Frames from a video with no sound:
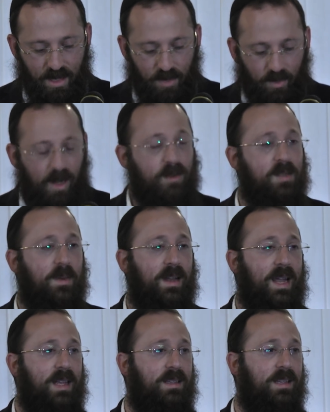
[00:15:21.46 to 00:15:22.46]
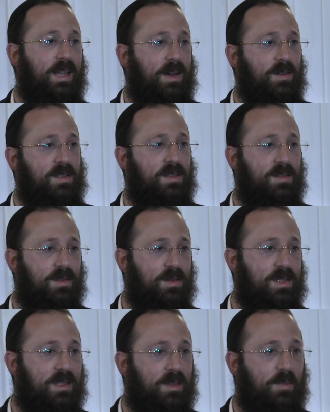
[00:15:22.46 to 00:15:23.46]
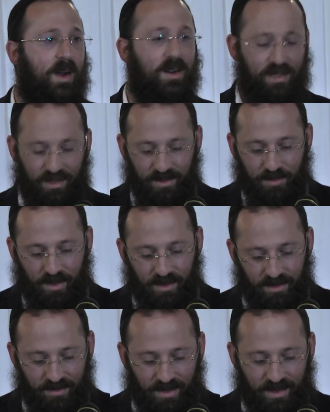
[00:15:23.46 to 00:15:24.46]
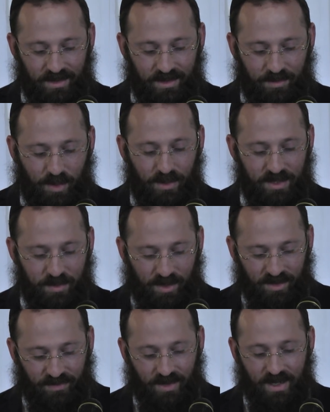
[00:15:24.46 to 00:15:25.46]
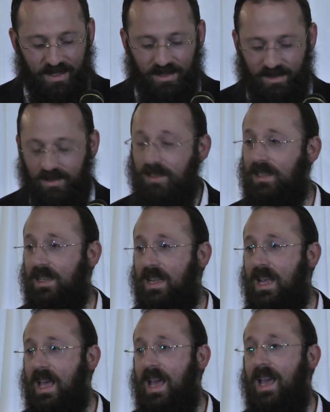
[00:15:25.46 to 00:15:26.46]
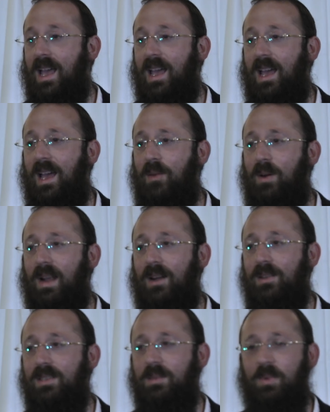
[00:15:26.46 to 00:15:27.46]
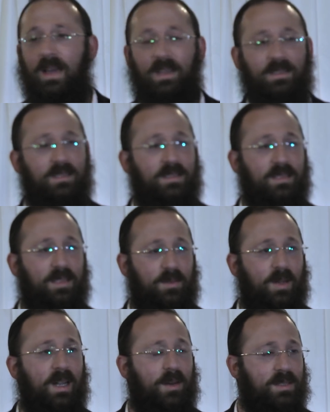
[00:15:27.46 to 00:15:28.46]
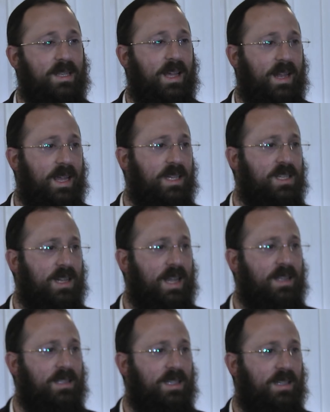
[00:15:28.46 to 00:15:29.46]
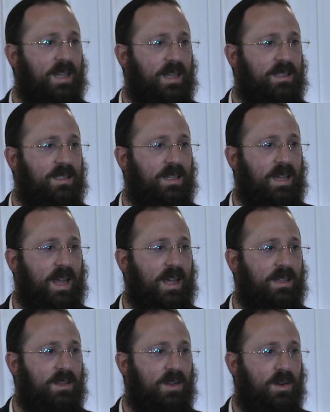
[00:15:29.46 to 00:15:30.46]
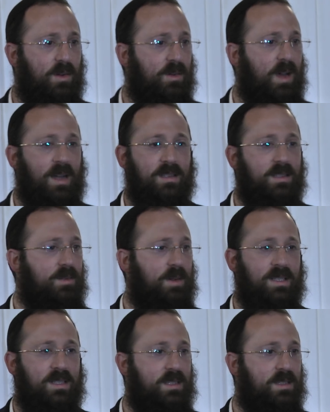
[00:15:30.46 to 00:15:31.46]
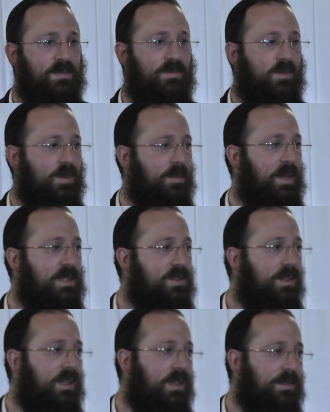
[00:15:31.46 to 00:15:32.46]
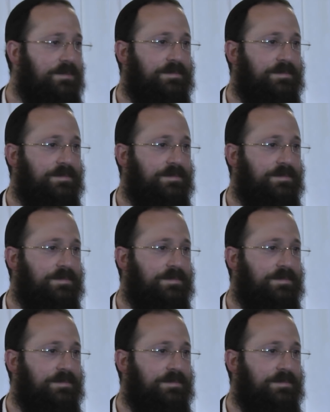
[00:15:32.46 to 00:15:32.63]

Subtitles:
When I was about 18, I was introduced to the bars and the Polish butterflies. And when I was that age, at 18, 19, I had no consequences for my drinking.